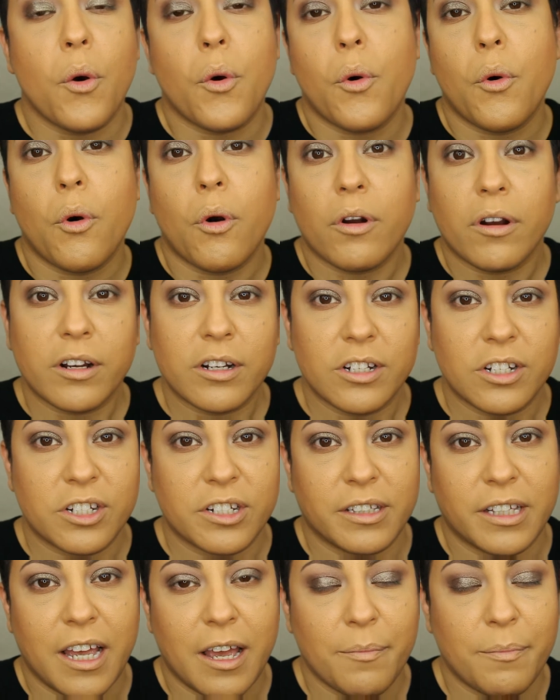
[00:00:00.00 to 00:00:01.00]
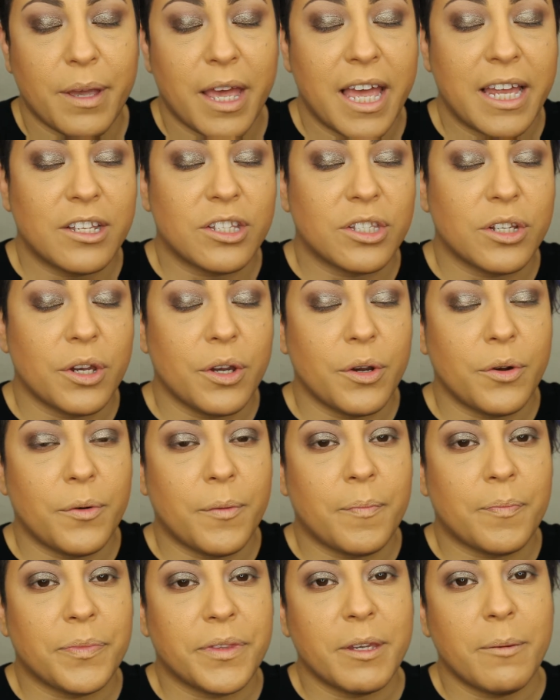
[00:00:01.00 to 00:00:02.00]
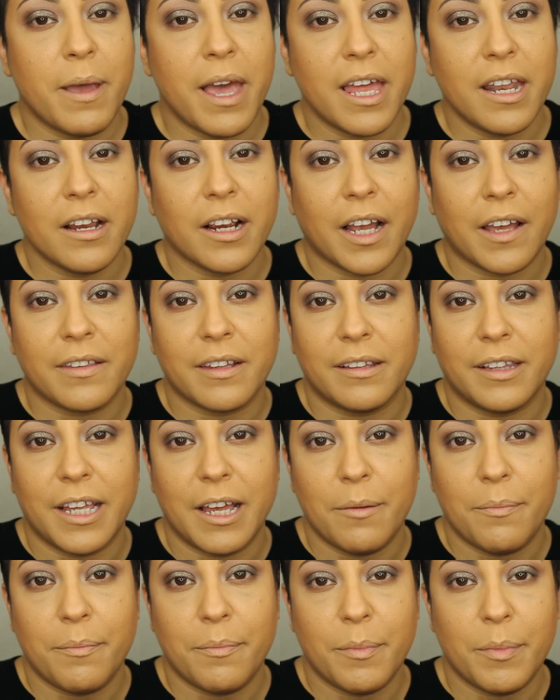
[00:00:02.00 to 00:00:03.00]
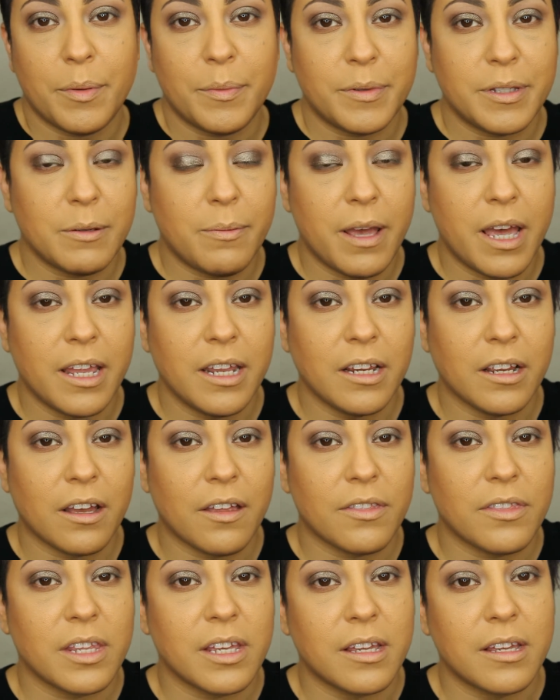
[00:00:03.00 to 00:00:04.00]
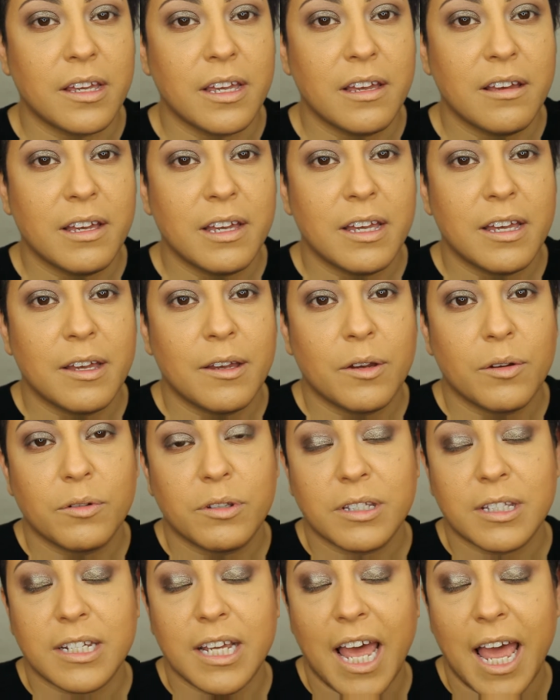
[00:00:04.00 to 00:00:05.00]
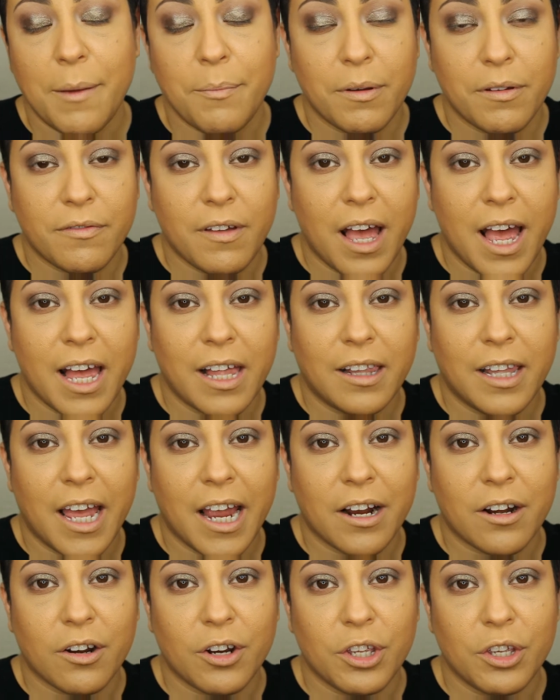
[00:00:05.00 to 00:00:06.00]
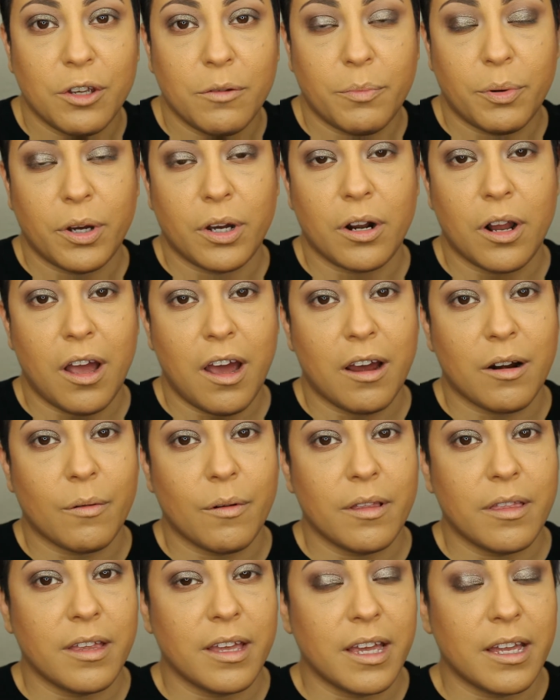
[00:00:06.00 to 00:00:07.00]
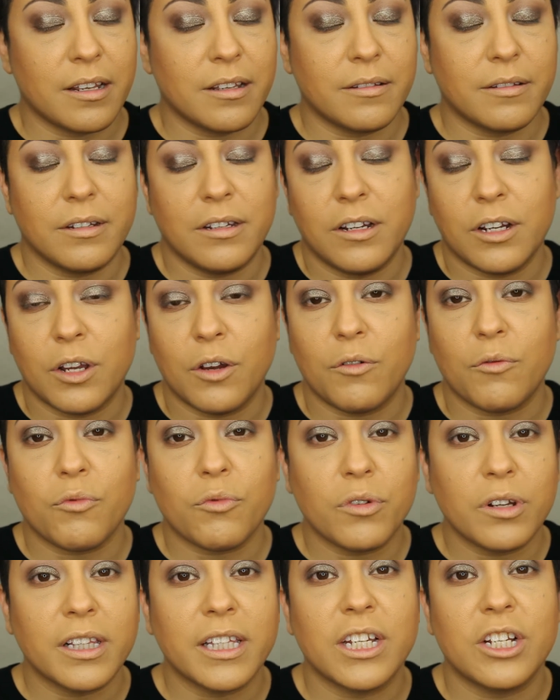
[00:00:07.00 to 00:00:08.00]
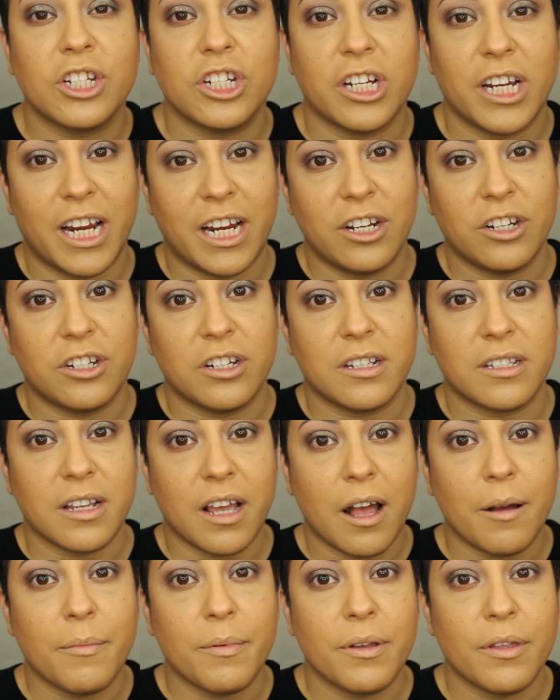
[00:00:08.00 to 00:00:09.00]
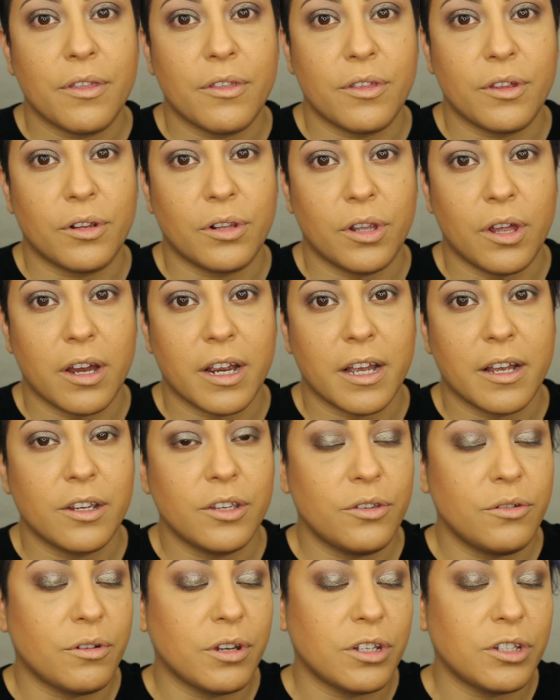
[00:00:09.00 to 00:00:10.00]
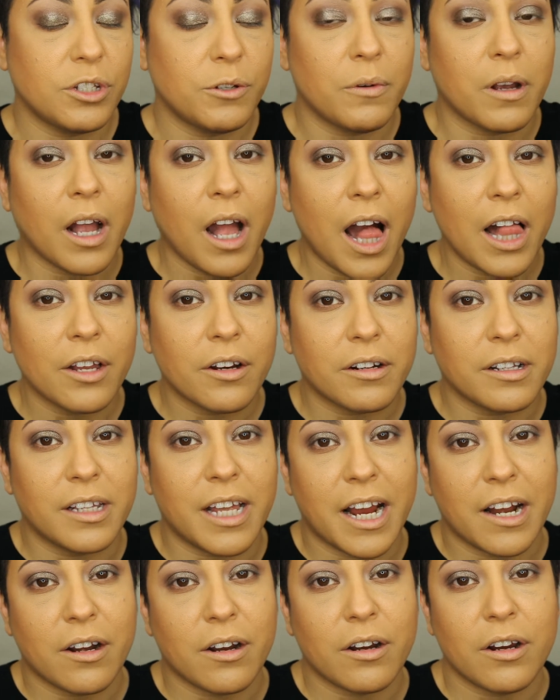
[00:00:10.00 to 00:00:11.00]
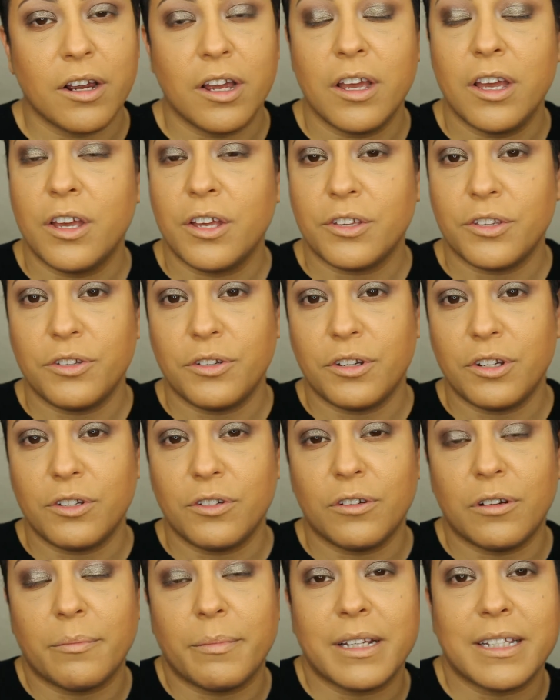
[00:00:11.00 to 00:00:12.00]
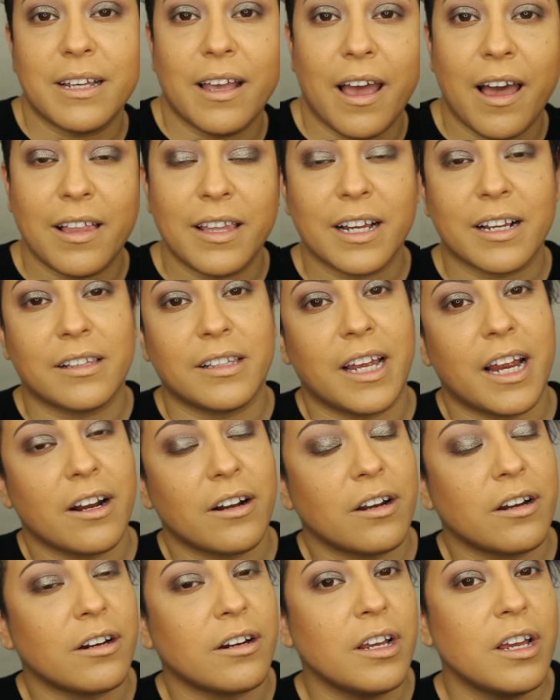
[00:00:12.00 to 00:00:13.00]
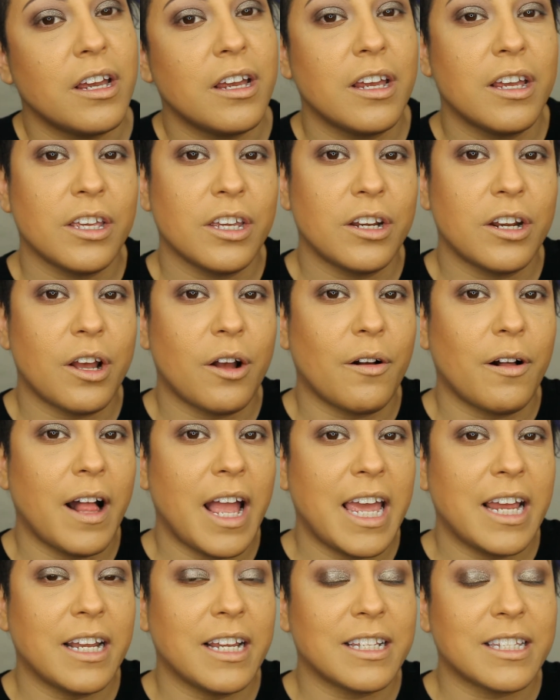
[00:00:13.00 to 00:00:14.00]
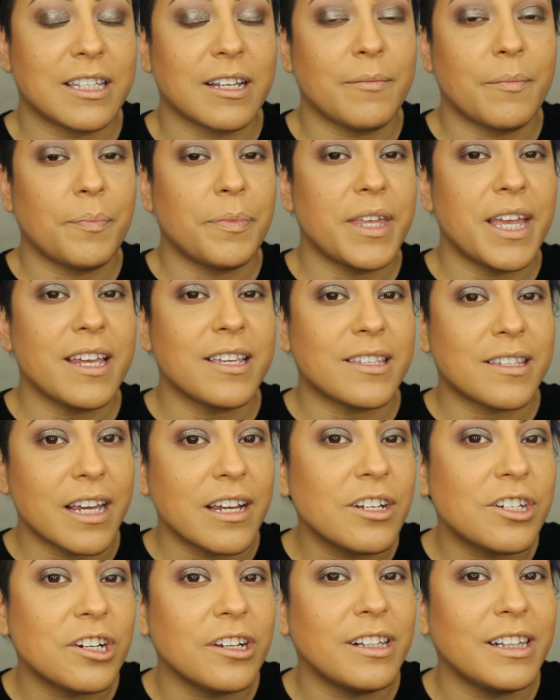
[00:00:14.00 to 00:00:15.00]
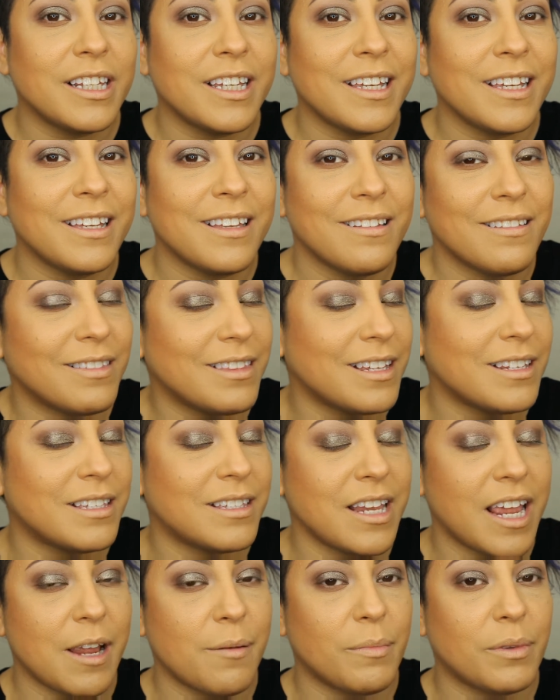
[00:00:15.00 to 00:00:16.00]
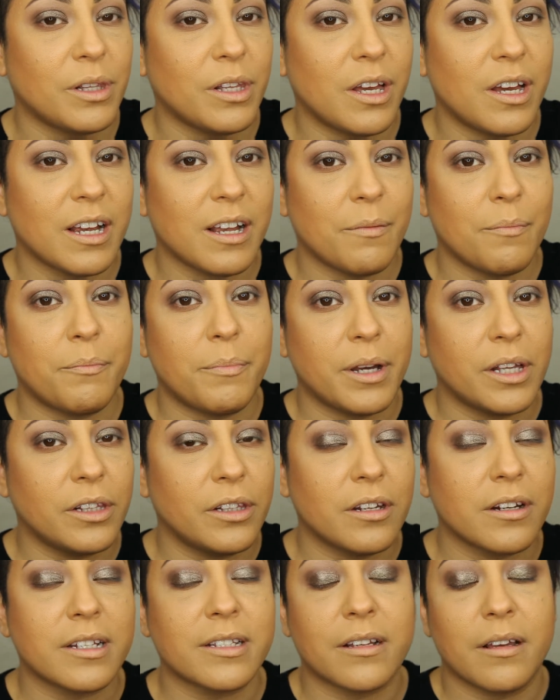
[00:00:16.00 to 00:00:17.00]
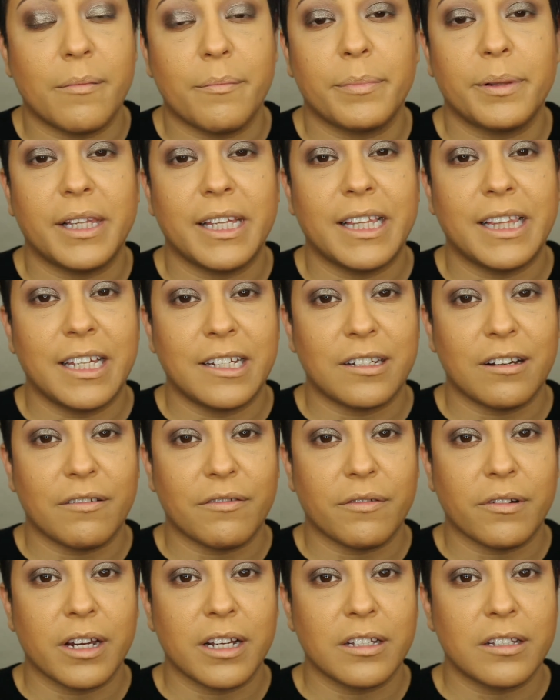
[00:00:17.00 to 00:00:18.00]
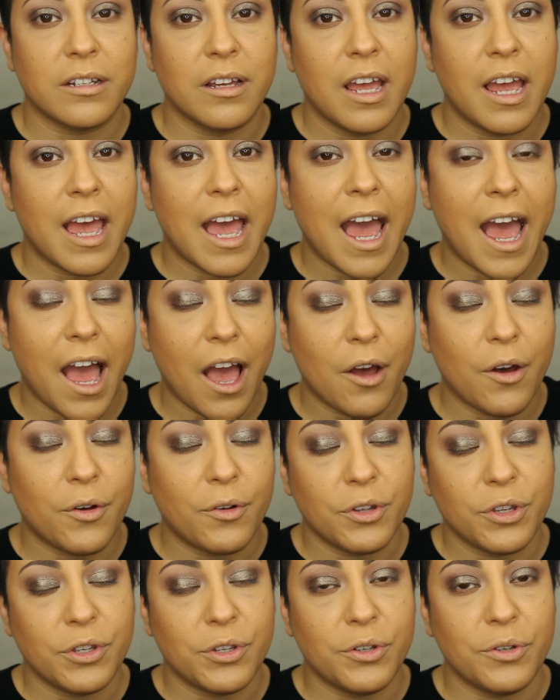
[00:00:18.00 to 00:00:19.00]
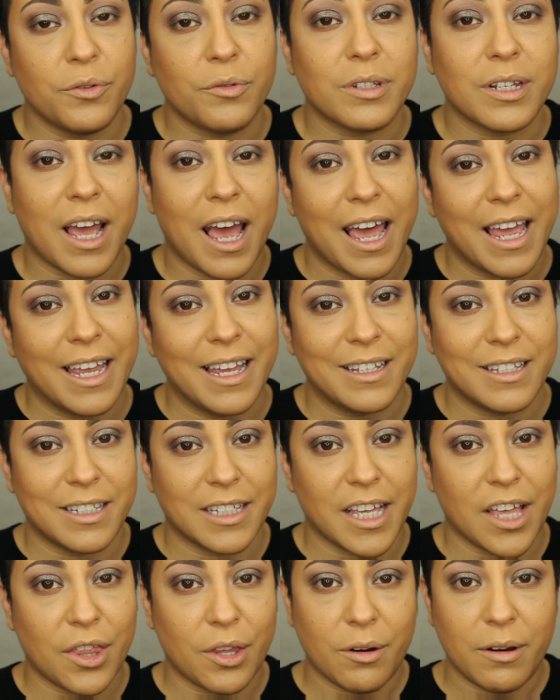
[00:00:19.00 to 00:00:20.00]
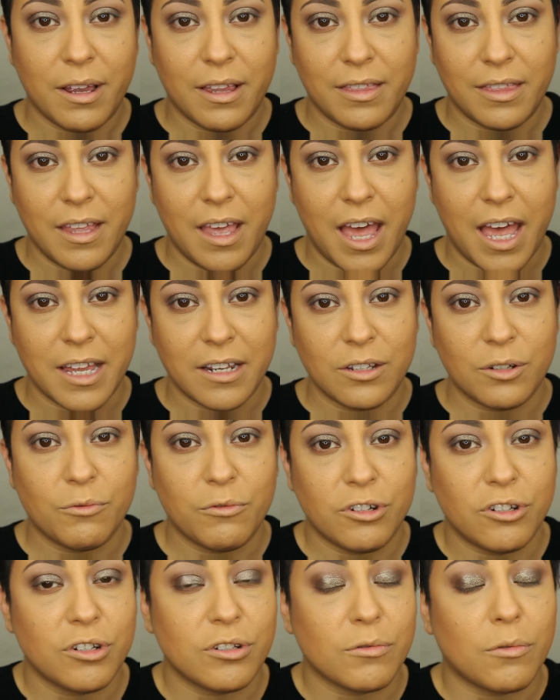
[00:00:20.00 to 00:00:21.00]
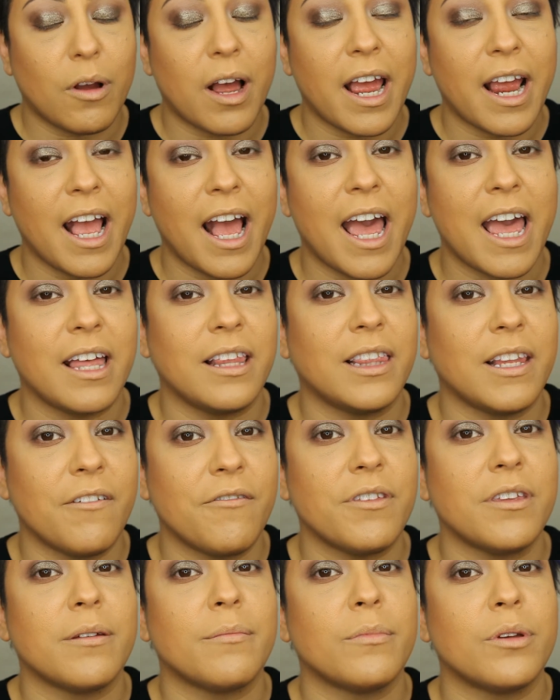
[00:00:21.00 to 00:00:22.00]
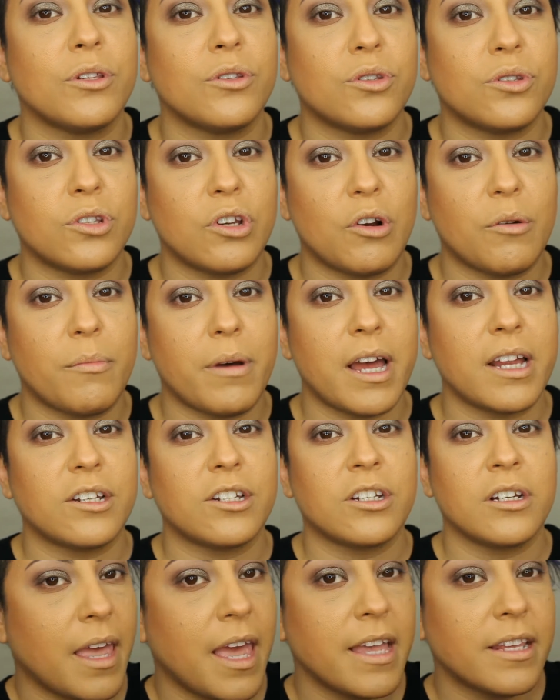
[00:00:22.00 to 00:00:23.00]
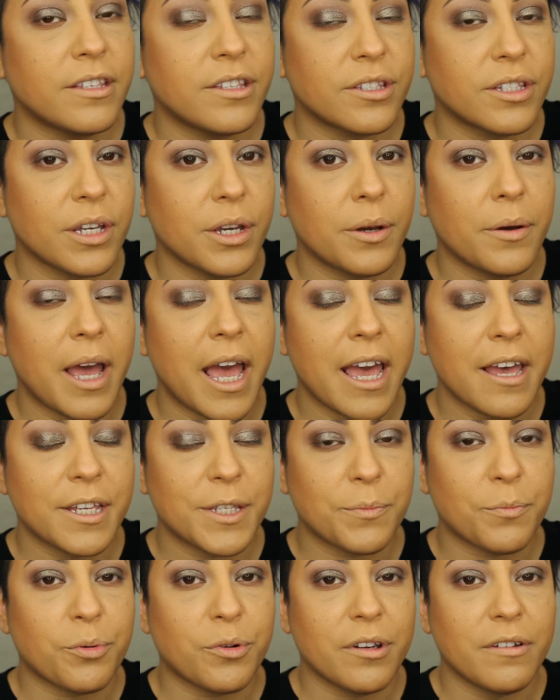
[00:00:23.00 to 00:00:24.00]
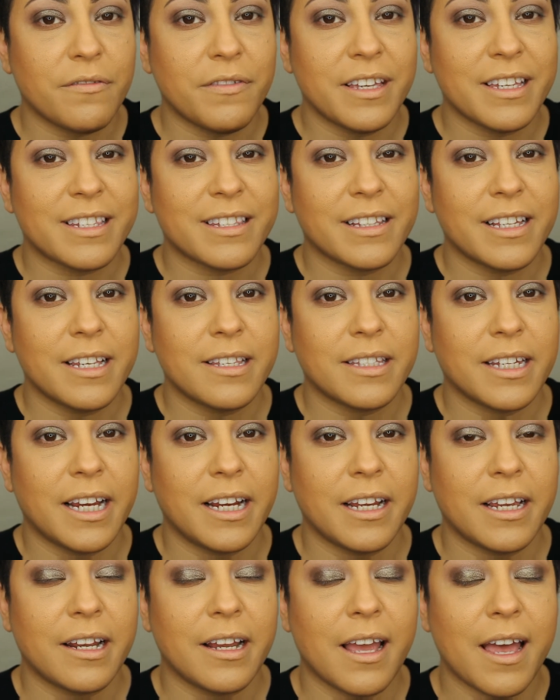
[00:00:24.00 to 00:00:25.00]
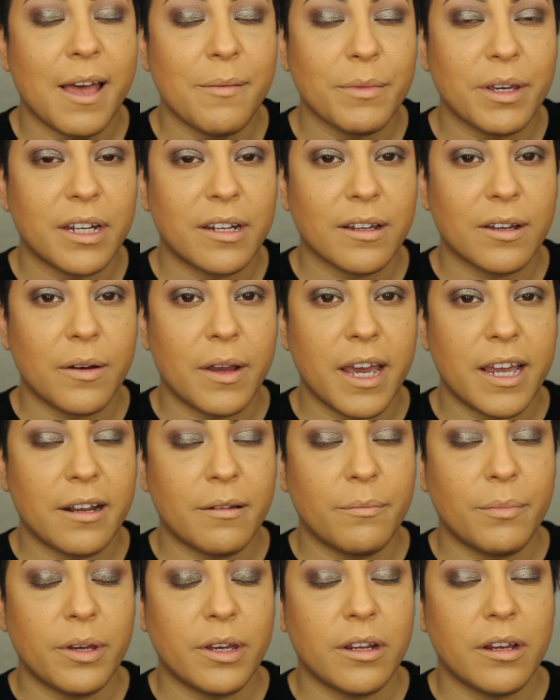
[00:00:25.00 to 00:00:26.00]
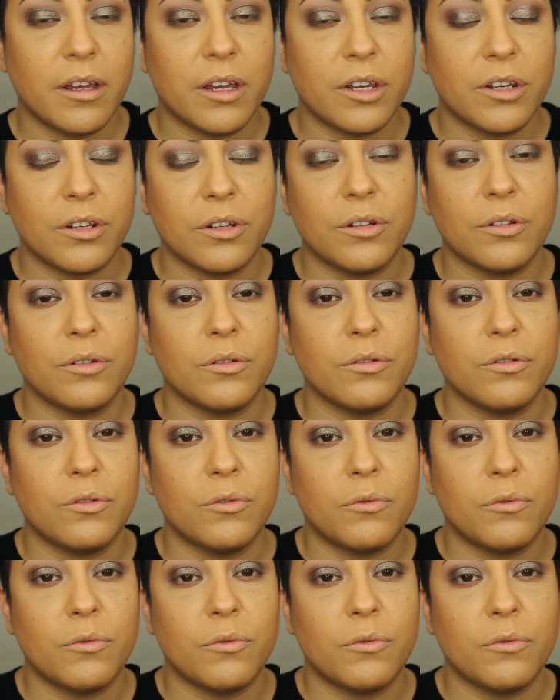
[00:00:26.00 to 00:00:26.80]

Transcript: orange lip. And so depending on the lip, depending on the type of eyeliner you put on with it, you know, really changes up the look. You could do a colored liner, you could do a metallic liner, you know, and it's essentially the same look, but looks completely different how you tie it together in the end, which is why I love them so much. And so as previously stated, I'm gonna go ahead and put a nude